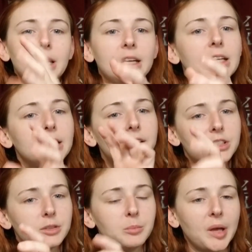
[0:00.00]
and I need it
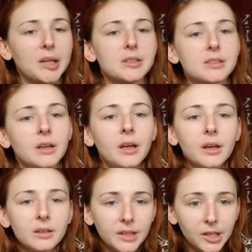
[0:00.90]
to bend
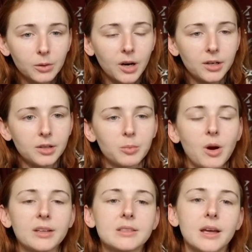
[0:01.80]
later on in the
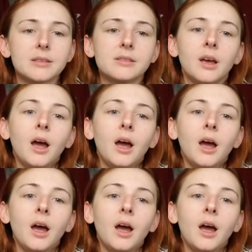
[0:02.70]
process.